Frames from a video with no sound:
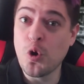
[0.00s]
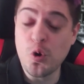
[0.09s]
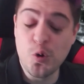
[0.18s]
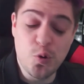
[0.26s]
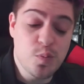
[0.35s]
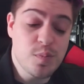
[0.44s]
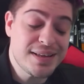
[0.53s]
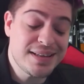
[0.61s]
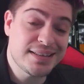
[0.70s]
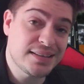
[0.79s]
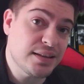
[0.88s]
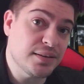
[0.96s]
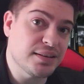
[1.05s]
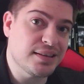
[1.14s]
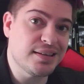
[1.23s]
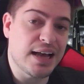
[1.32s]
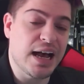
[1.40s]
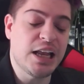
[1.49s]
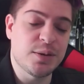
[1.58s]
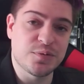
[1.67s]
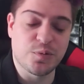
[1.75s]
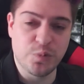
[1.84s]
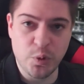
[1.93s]
whom is selling these
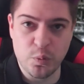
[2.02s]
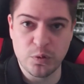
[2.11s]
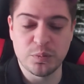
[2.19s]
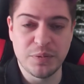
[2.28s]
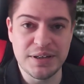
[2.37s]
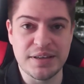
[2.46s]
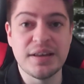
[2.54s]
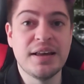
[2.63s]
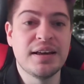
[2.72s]
items for real world money.